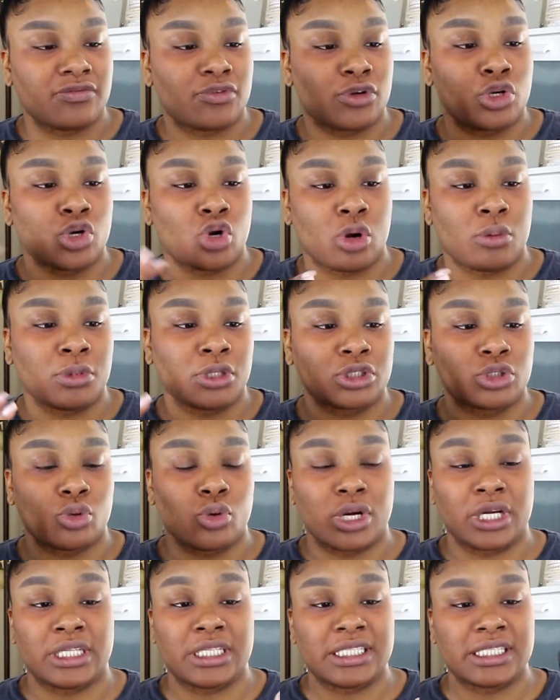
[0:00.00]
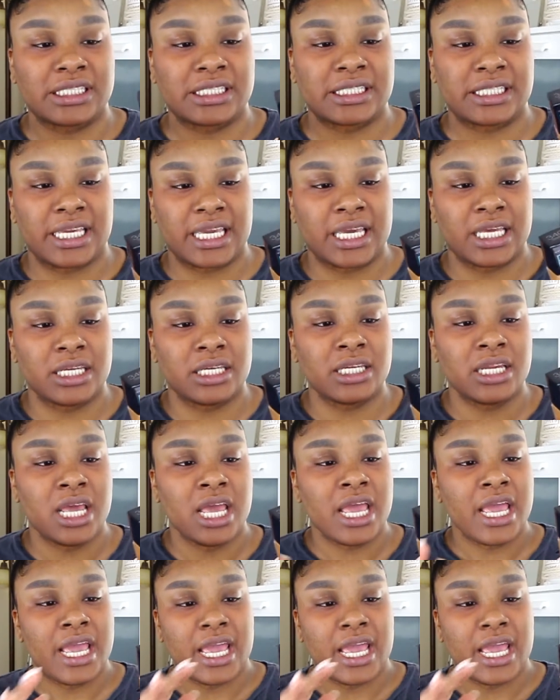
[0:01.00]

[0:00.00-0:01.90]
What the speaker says: for normal to oily skin